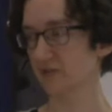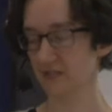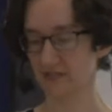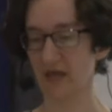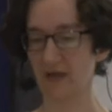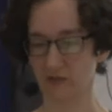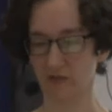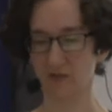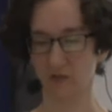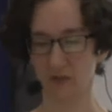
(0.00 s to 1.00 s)
is
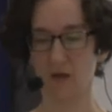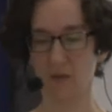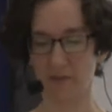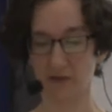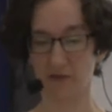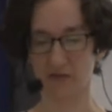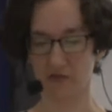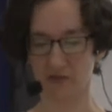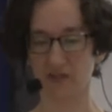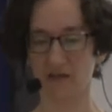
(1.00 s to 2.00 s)
actually doing a lot better than
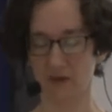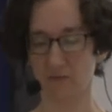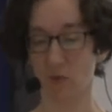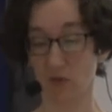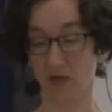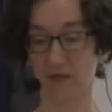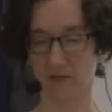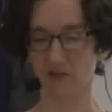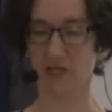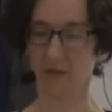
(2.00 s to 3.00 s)
just having more
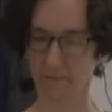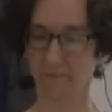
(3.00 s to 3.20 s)
English data.